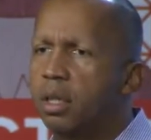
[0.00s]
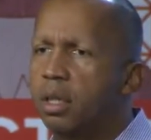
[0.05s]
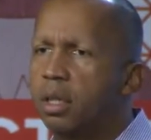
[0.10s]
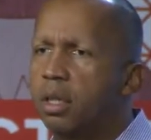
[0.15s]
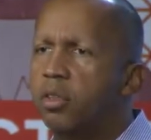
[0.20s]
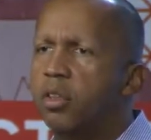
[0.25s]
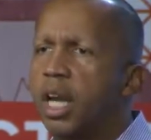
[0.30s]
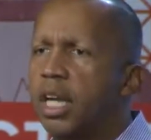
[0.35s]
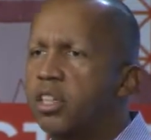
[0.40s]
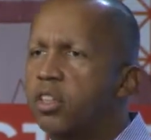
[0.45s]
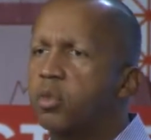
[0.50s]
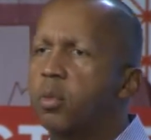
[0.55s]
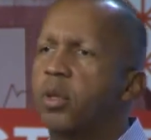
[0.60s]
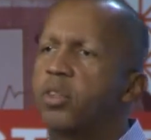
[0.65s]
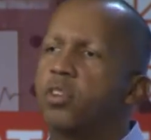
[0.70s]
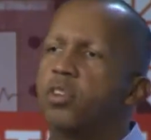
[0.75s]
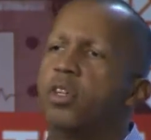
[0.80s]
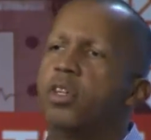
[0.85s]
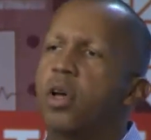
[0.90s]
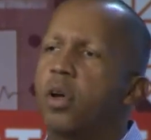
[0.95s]
He said, "I just
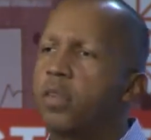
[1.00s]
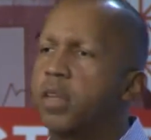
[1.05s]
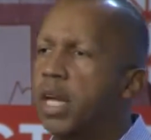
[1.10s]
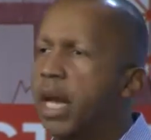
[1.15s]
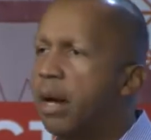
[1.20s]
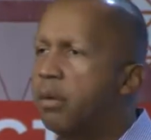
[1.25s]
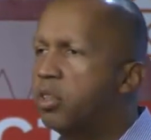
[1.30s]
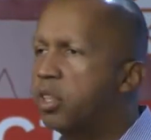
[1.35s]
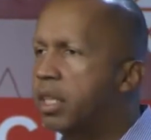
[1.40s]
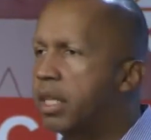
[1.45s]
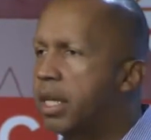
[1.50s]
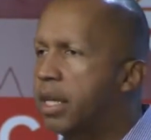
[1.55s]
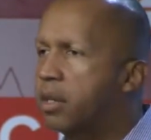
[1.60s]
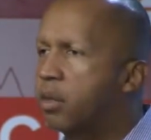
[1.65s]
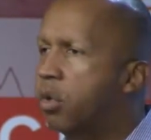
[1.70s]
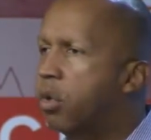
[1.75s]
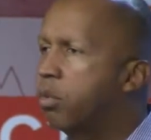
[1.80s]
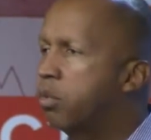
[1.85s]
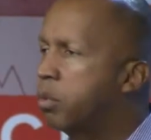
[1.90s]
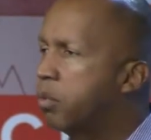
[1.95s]
want you to know that I was in that
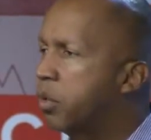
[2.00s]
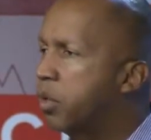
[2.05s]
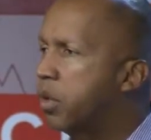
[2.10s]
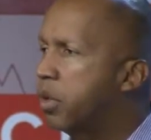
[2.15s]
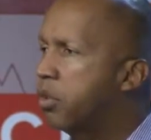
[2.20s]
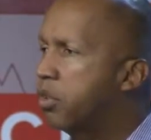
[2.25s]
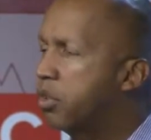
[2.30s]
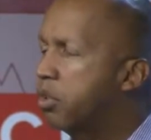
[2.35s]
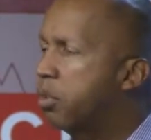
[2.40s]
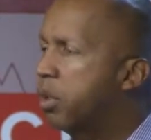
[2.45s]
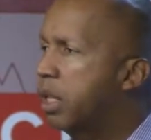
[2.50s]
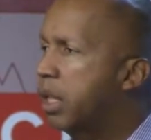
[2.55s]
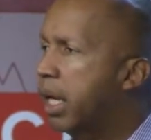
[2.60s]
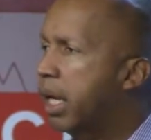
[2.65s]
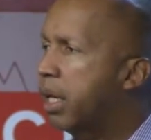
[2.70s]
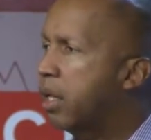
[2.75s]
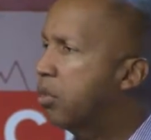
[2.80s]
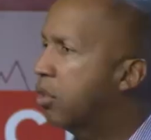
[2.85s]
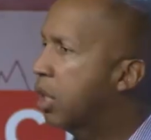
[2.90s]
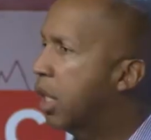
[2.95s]
courtroom for those 3
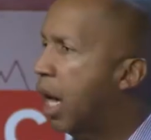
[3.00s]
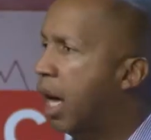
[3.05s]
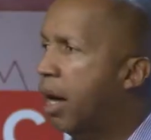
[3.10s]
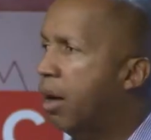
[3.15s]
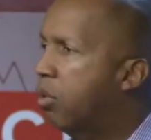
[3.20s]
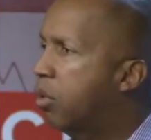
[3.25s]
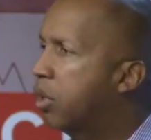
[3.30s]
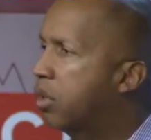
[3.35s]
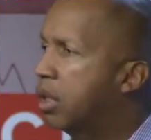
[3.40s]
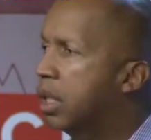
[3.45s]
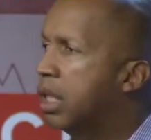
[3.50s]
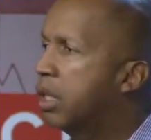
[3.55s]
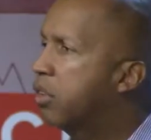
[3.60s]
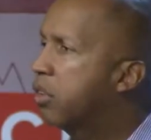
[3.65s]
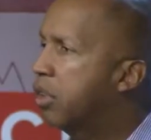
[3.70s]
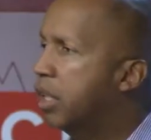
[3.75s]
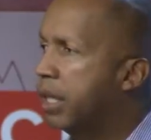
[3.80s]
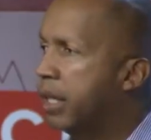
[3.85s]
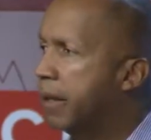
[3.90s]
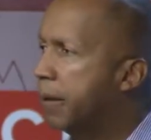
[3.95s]
days, and I was
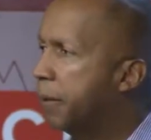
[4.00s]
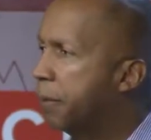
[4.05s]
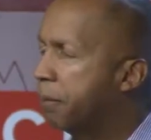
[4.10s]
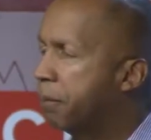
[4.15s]
listening."